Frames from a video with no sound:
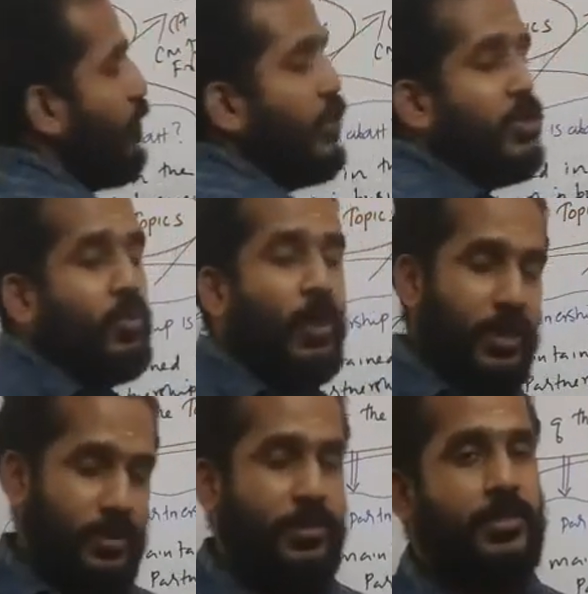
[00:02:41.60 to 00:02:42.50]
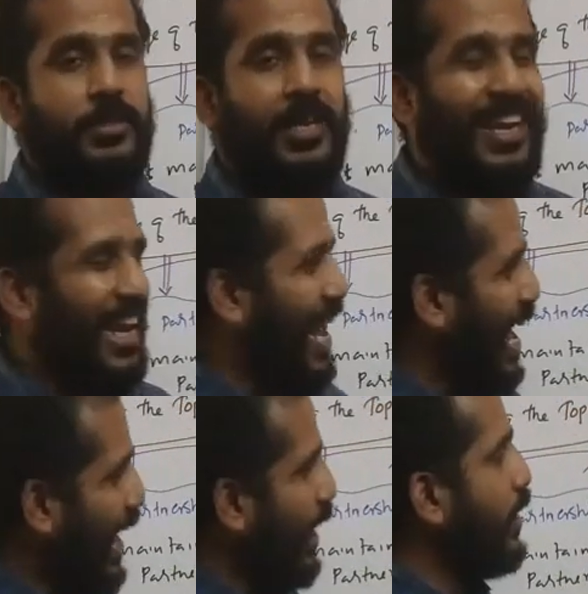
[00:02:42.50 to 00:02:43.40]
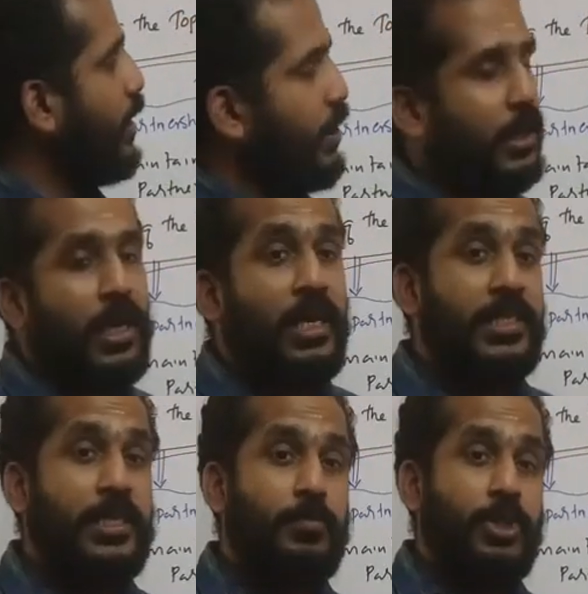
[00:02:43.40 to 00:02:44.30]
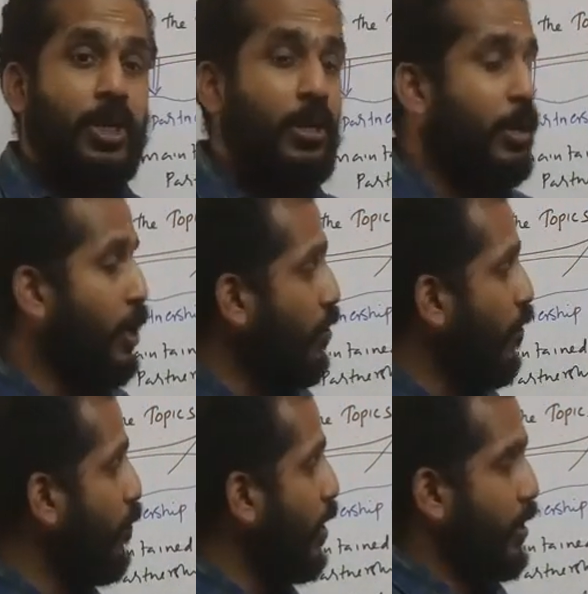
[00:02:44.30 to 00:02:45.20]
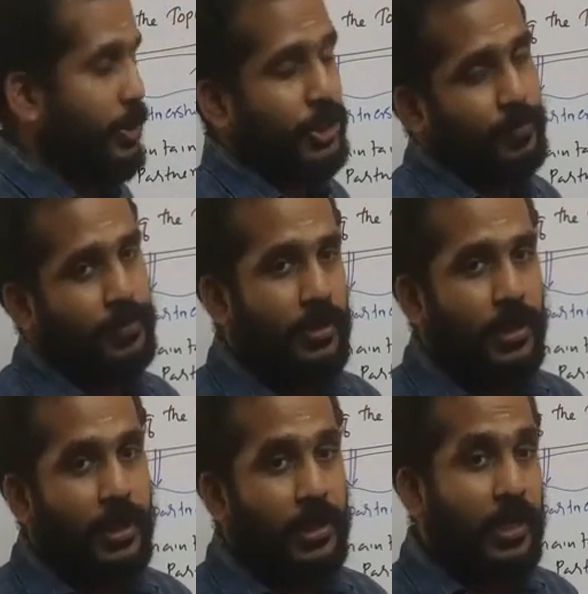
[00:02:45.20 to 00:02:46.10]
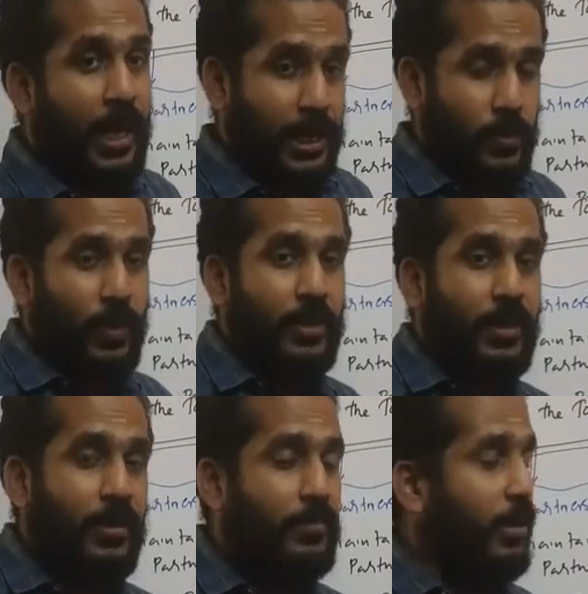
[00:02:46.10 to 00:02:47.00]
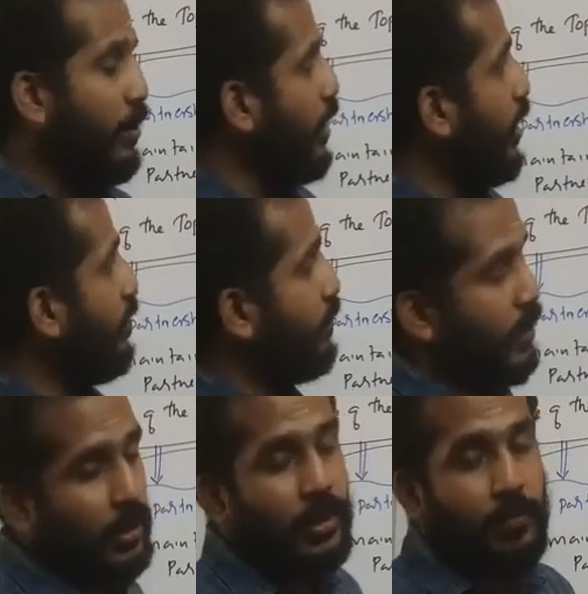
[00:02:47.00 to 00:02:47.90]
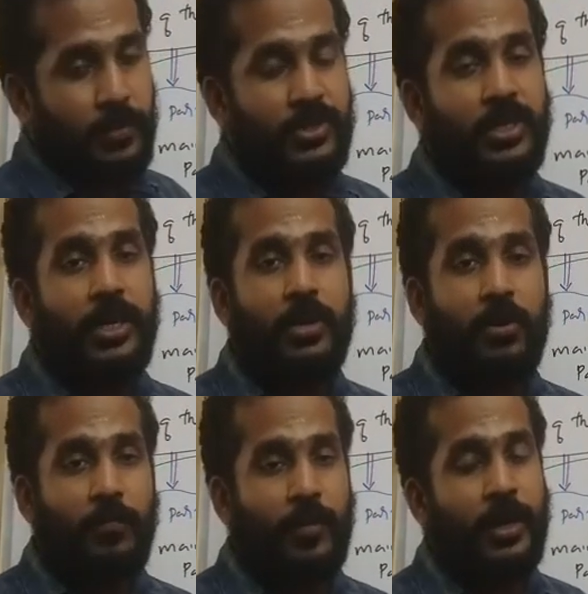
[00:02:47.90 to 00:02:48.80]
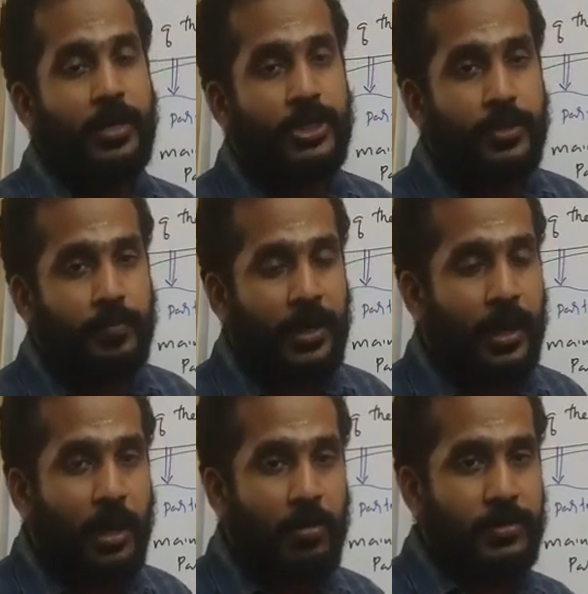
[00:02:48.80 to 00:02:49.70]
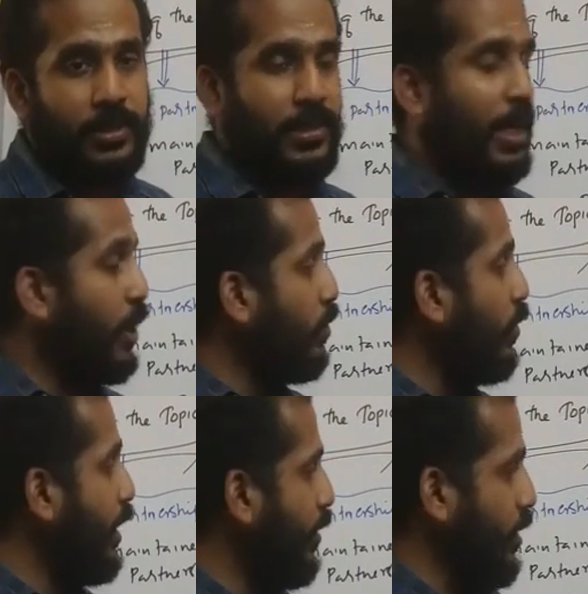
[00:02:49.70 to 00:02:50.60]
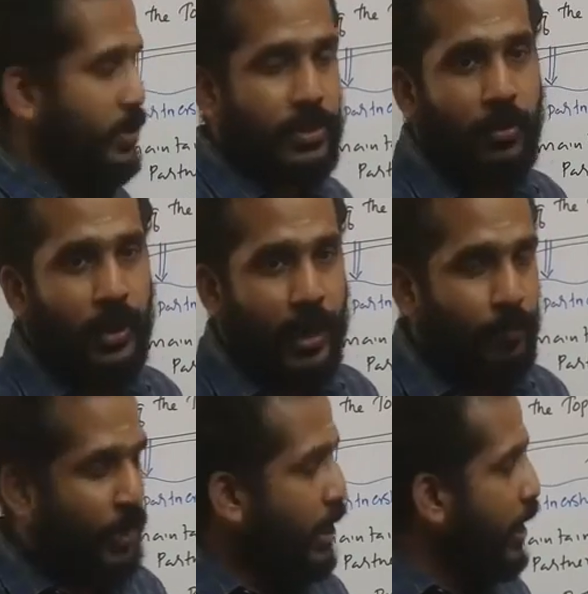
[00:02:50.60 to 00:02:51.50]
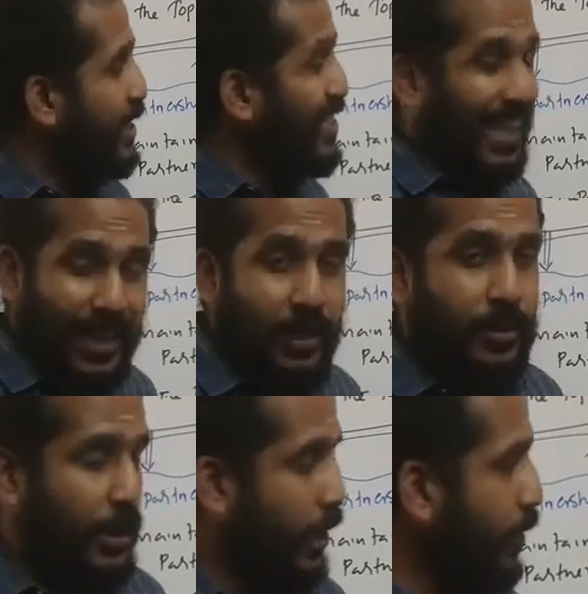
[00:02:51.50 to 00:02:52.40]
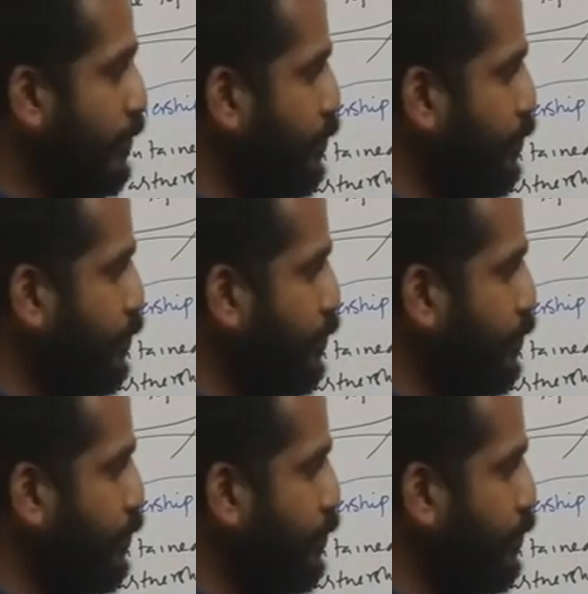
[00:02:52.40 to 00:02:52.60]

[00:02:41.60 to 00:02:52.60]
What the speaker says: the students lack the conceptual learning of partnership. That's where they're thinking study of partnership accounts is a Herculean task. Okay. Secondly,